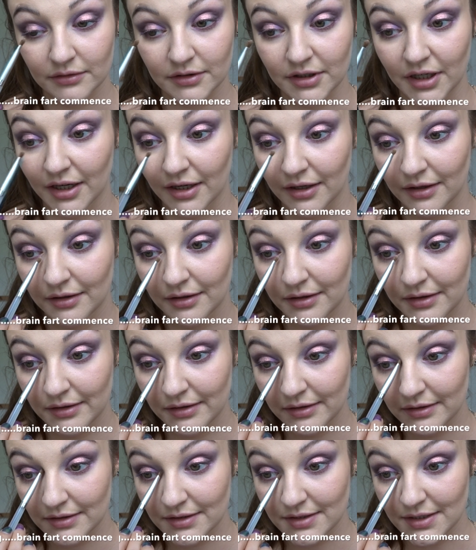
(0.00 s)
yeah,
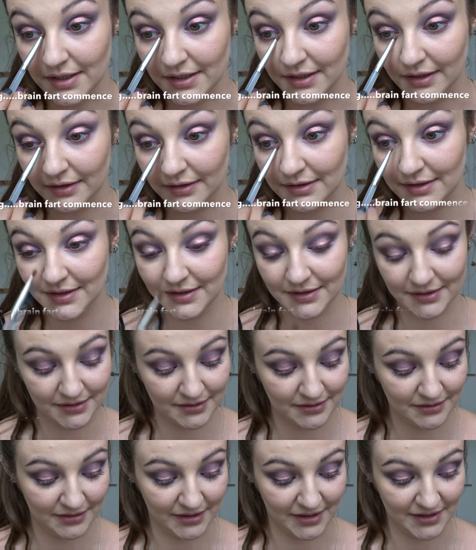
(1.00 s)
tear duct,
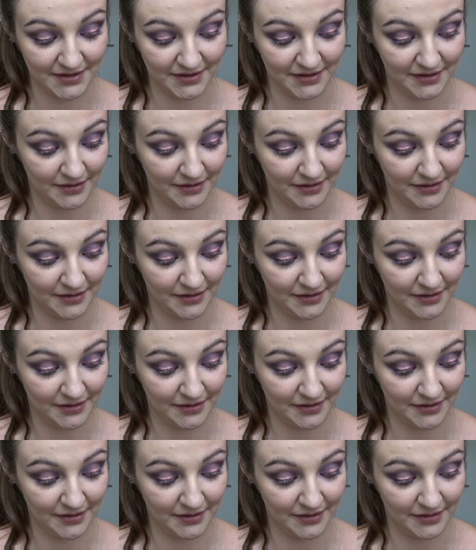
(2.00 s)
that's